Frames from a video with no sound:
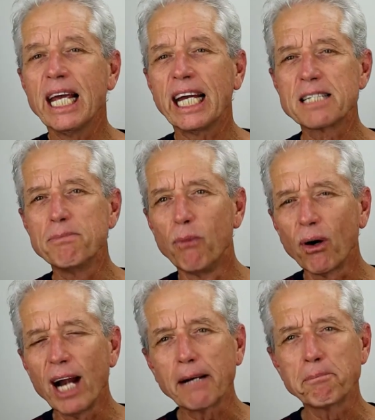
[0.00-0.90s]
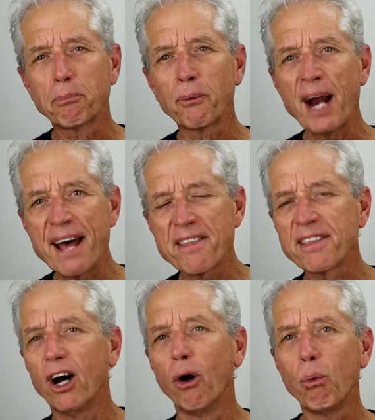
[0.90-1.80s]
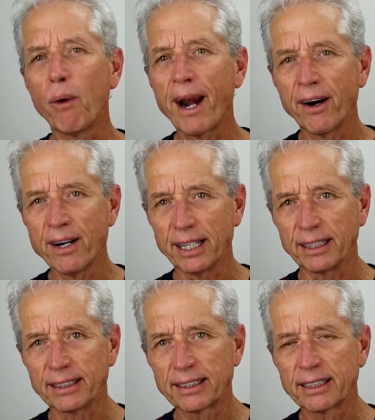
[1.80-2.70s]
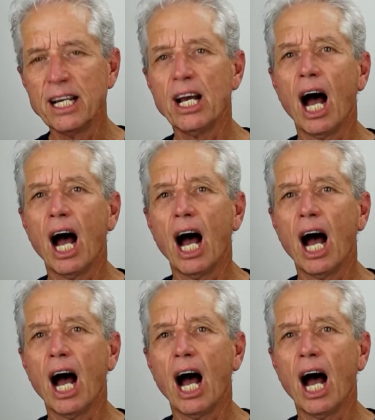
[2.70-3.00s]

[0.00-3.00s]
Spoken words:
It's more like breath awareness.